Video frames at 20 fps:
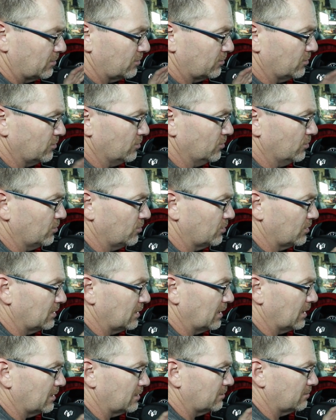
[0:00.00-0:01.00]
to
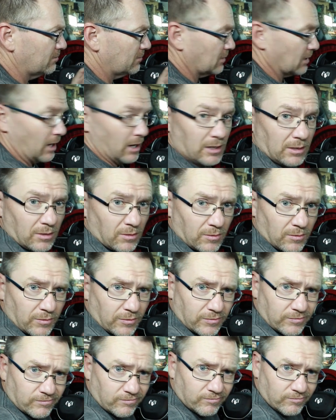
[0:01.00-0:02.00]
get kind
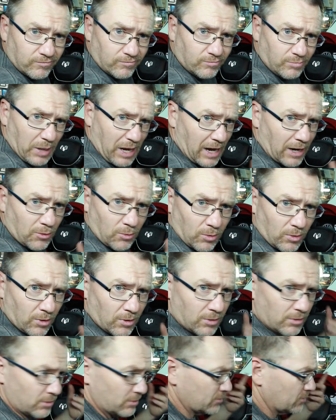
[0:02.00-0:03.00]
of
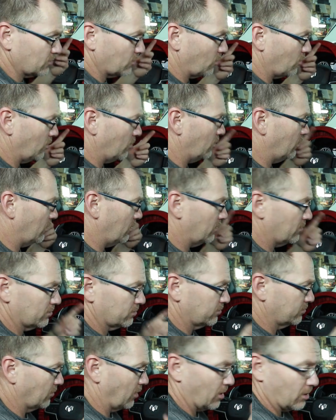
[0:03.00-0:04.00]
backwards, or
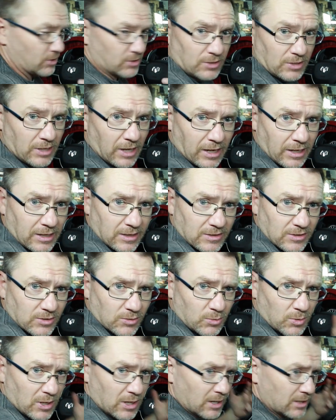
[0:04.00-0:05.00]
RTA gets
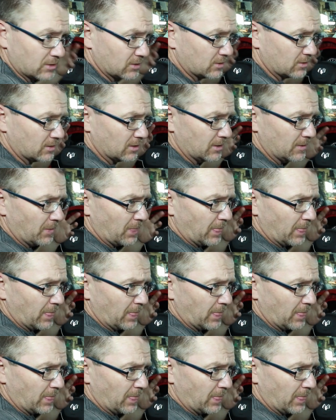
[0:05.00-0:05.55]
switched,